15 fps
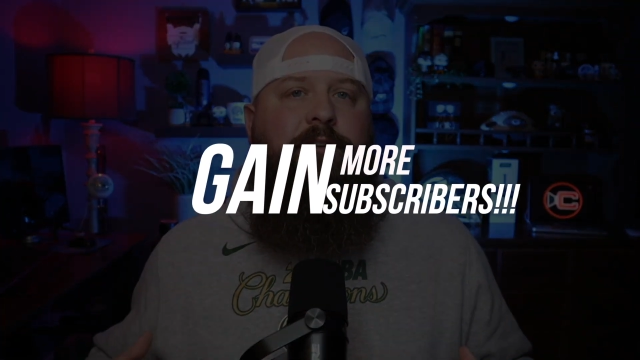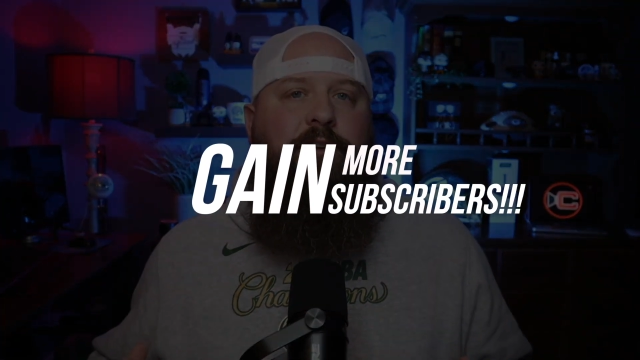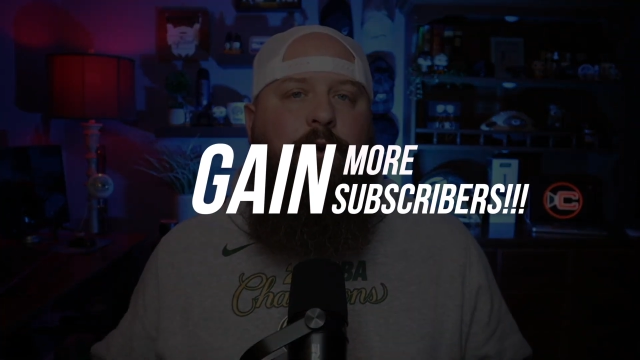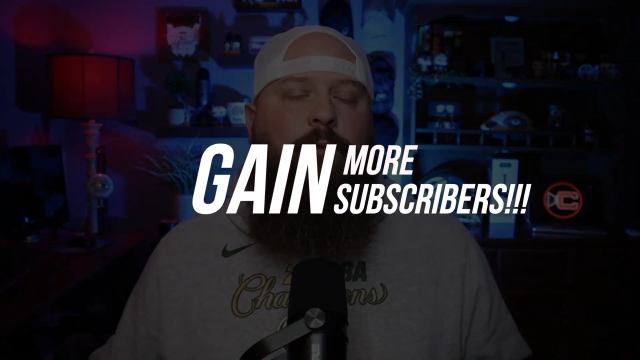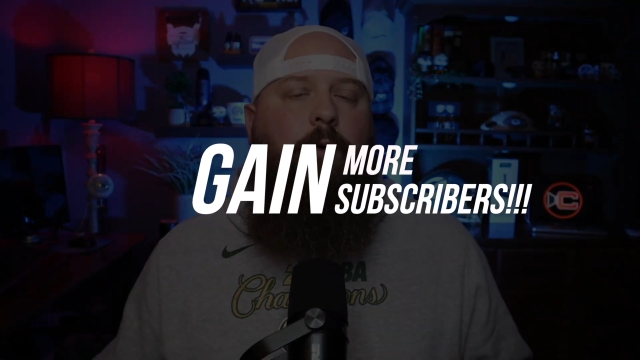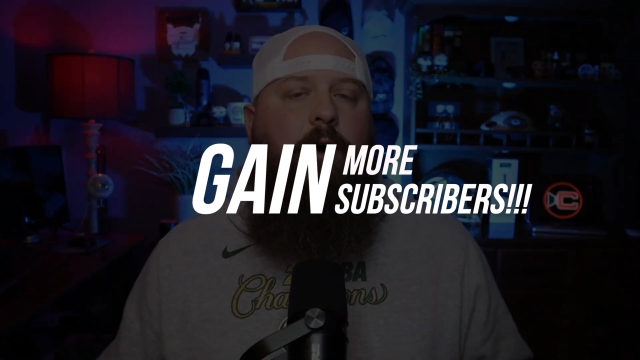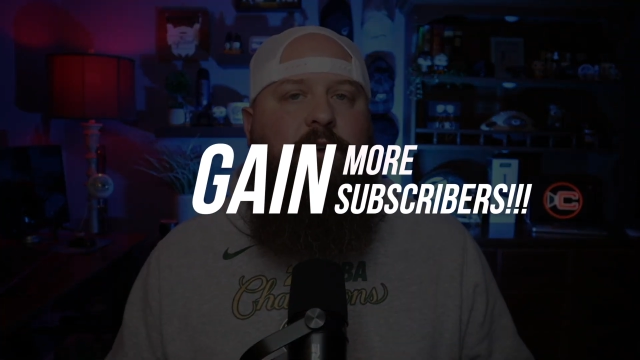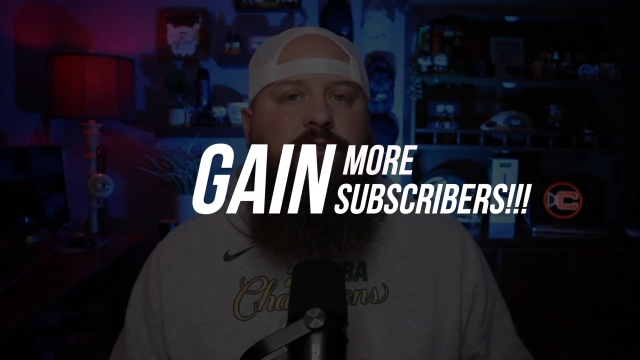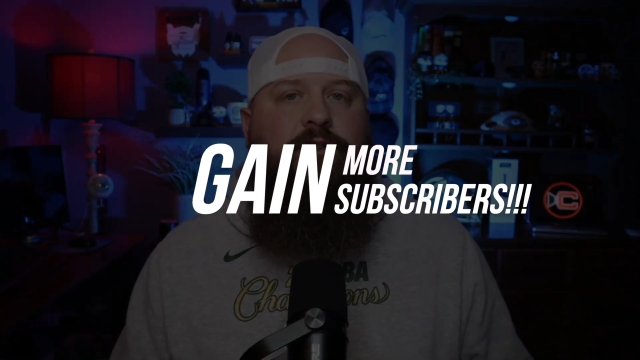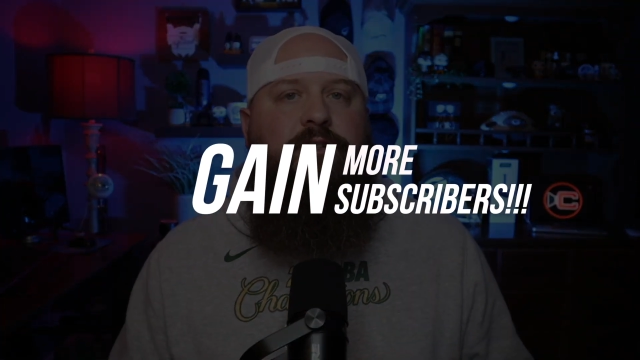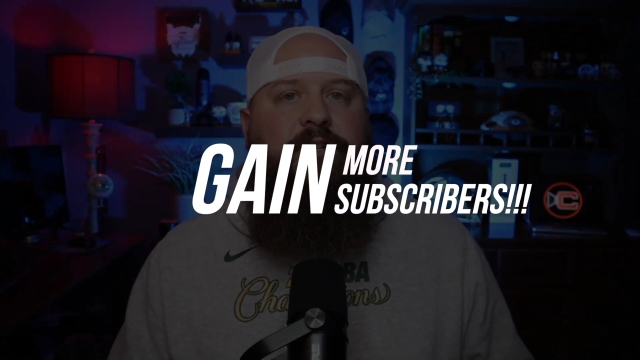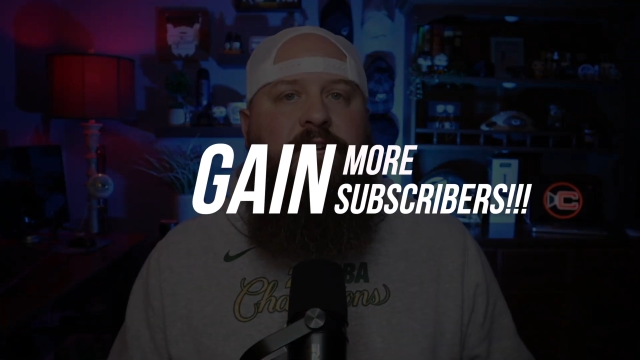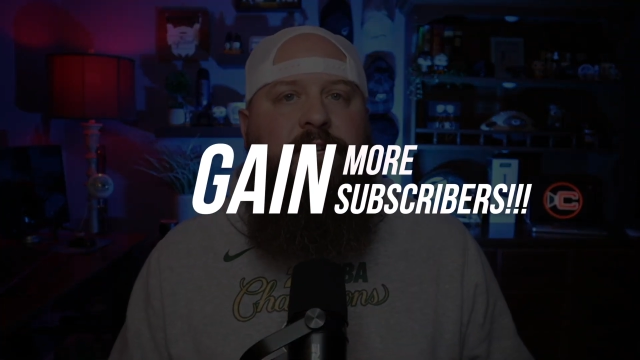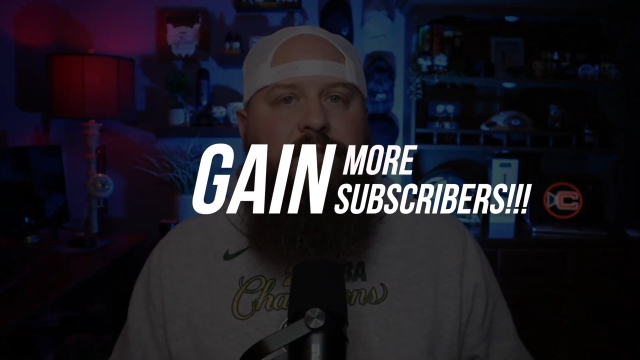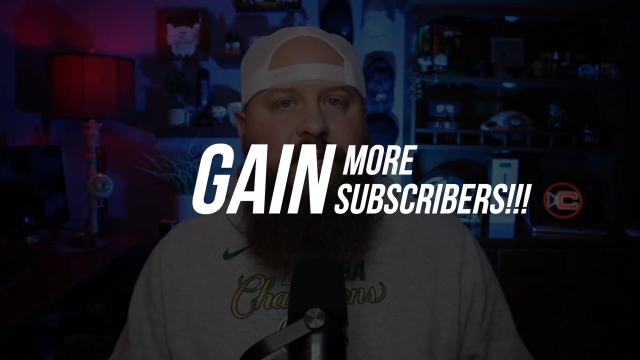your watchers
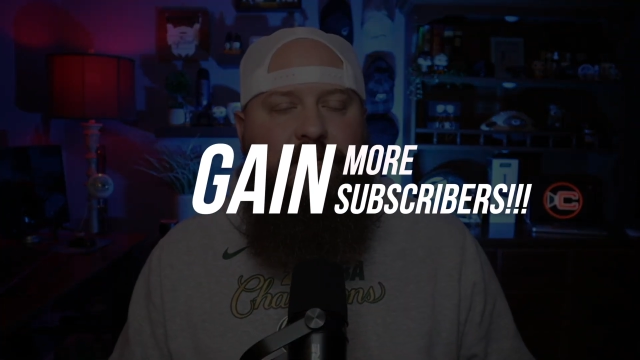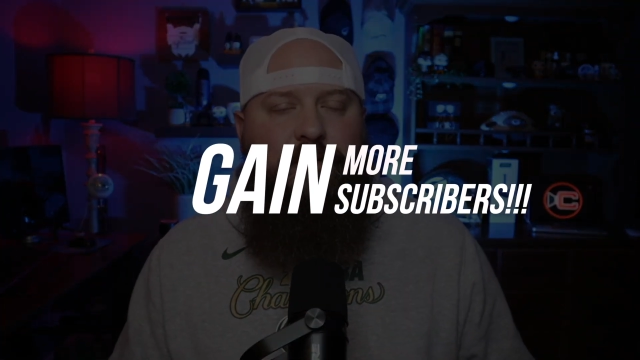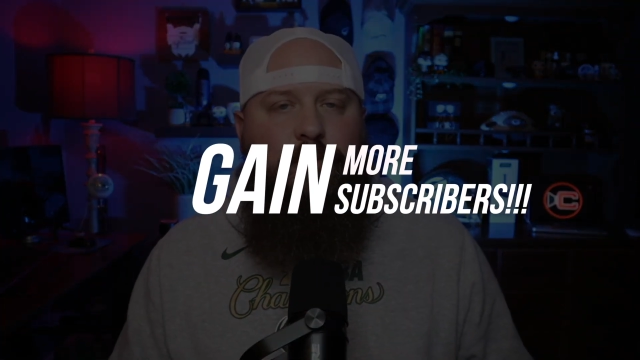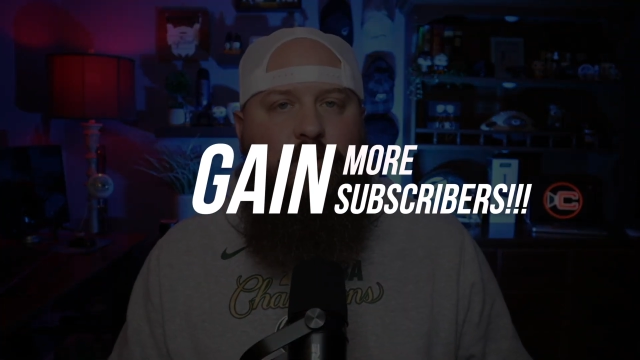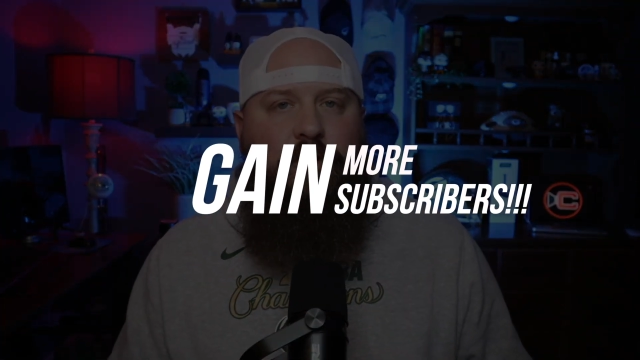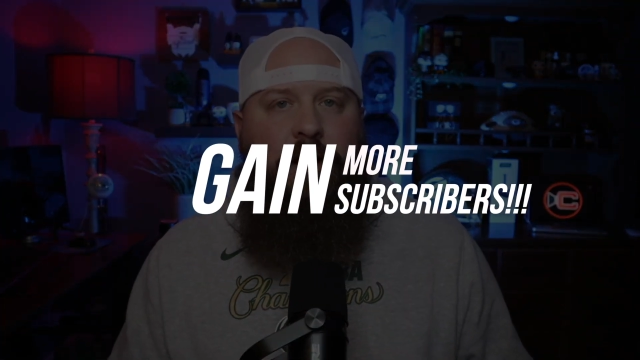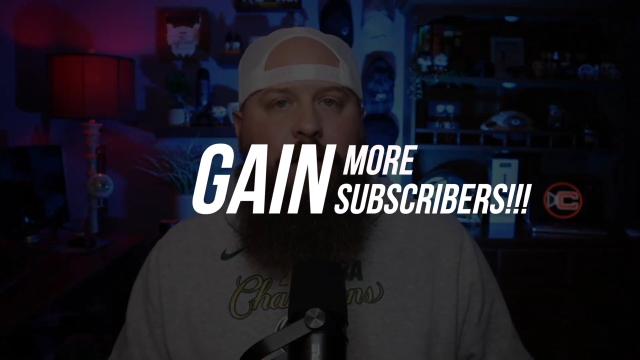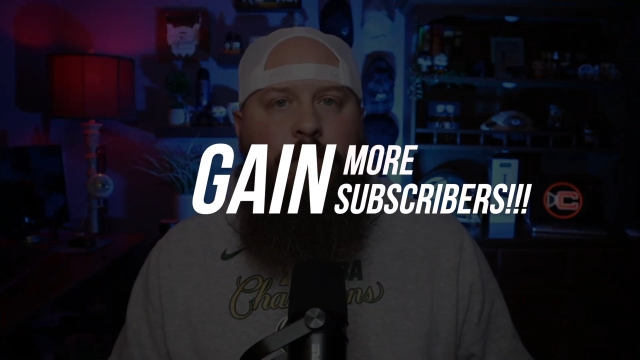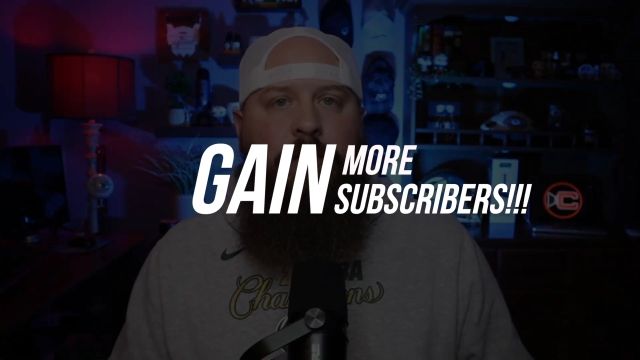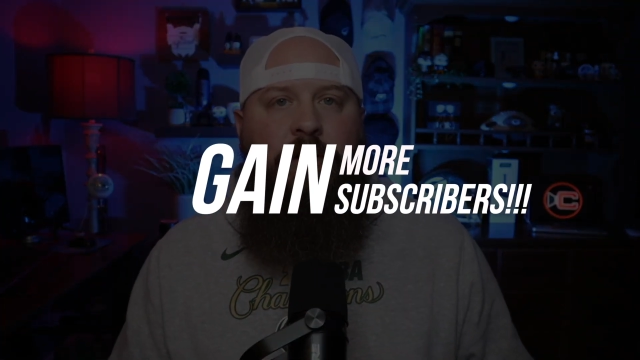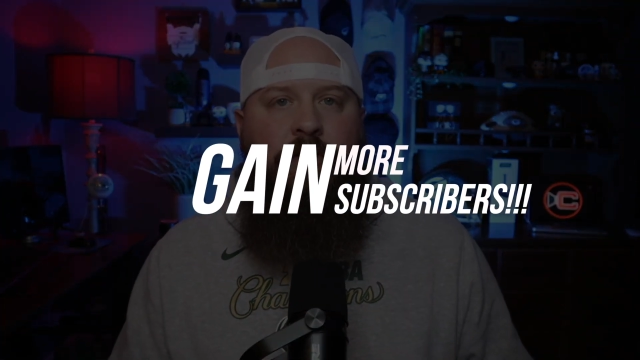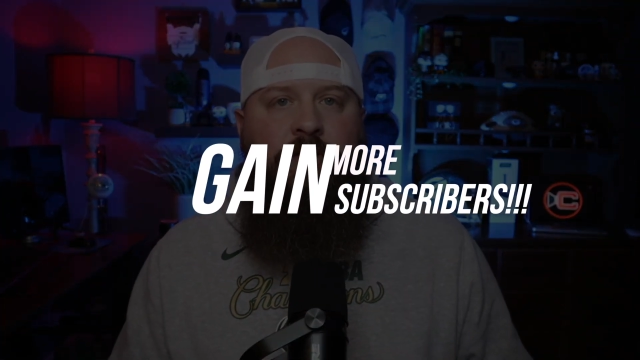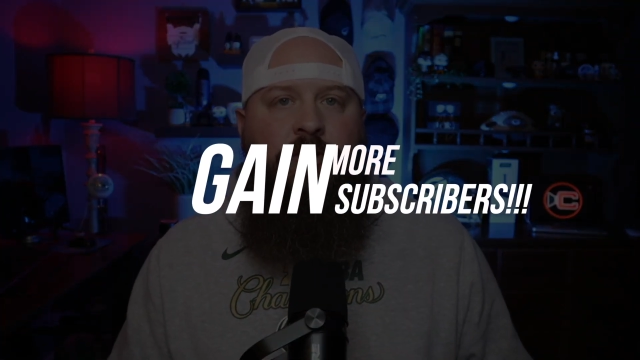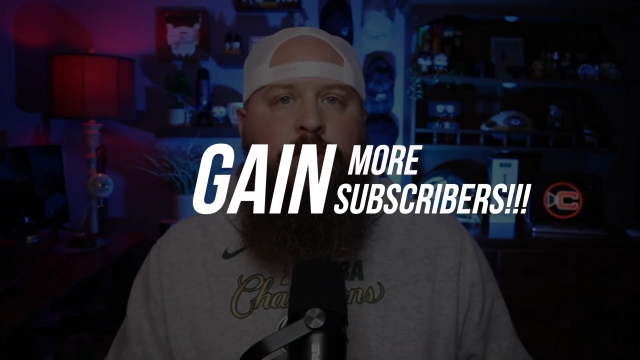to hit that subscribe button.